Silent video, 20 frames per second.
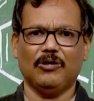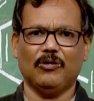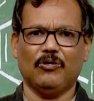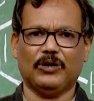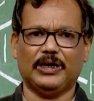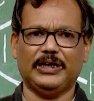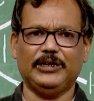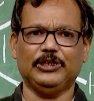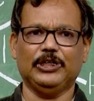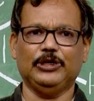
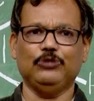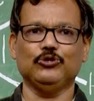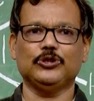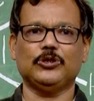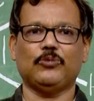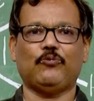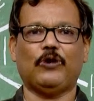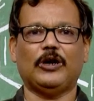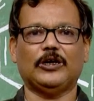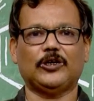Okay, in the use
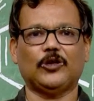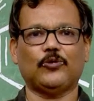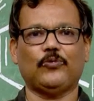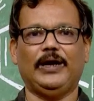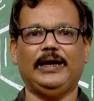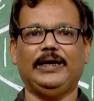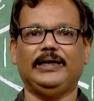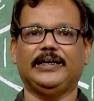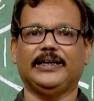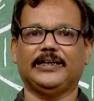of water
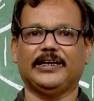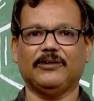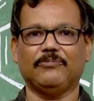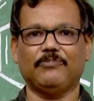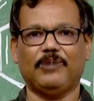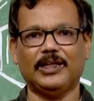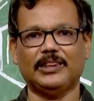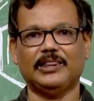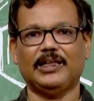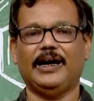while taking
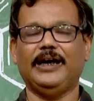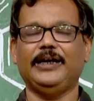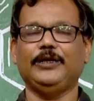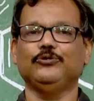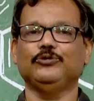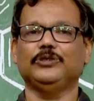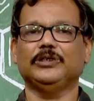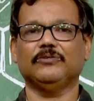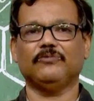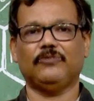bath and
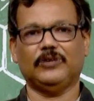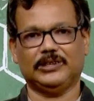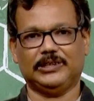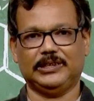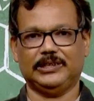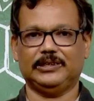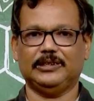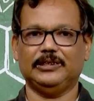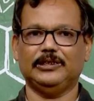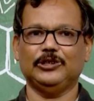using faucet.